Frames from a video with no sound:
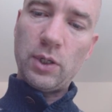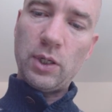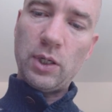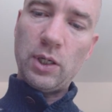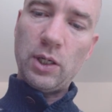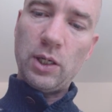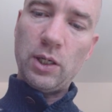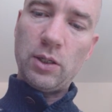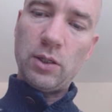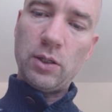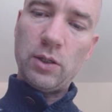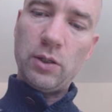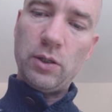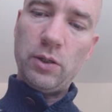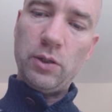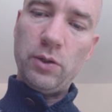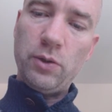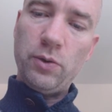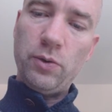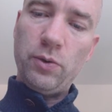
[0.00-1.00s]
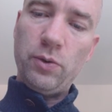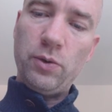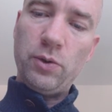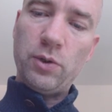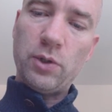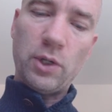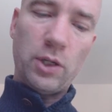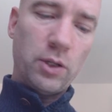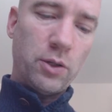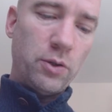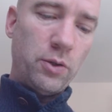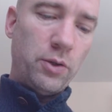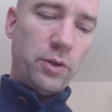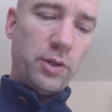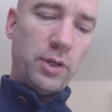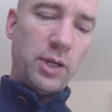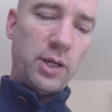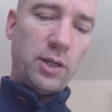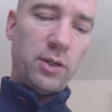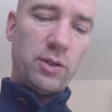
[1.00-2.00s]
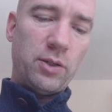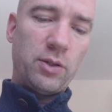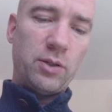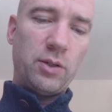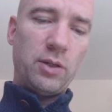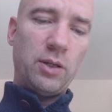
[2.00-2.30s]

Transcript: 48, a lose, I'll call that.